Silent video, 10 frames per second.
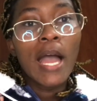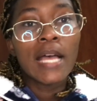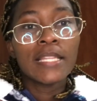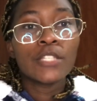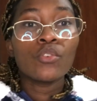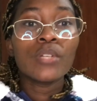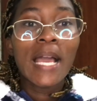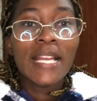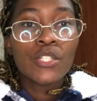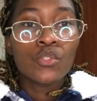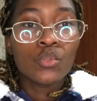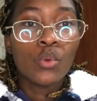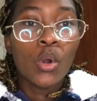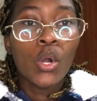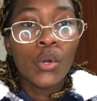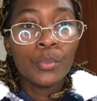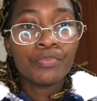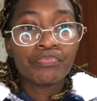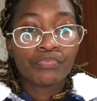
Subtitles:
they told Anisri to go home.